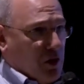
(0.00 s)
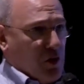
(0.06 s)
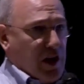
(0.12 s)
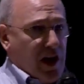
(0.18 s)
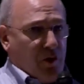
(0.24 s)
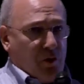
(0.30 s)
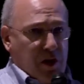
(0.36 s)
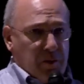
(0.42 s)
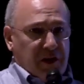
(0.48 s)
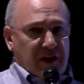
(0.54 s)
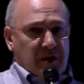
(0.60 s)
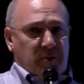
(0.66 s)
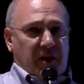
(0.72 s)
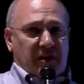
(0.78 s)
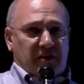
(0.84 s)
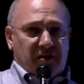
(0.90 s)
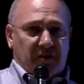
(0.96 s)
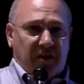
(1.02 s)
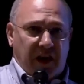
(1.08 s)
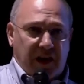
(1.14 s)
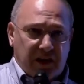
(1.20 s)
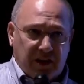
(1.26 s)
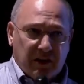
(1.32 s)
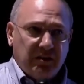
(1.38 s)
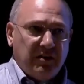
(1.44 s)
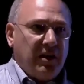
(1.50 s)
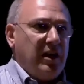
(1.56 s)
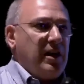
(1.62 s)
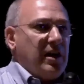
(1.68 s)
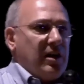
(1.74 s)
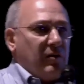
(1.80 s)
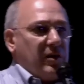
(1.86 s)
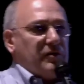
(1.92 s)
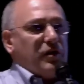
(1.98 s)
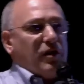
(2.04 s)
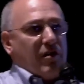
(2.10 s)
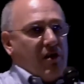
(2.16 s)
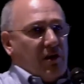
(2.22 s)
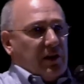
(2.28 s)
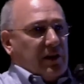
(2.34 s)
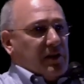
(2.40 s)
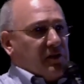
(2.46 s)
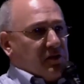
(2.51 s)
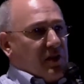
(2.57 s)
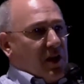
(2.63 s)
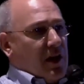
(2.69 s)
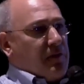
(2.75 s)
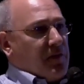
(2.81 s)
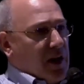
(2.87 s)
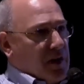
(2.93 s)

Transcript: Oh, yeah, we've been to Pennsylvania. We've done all this stuff,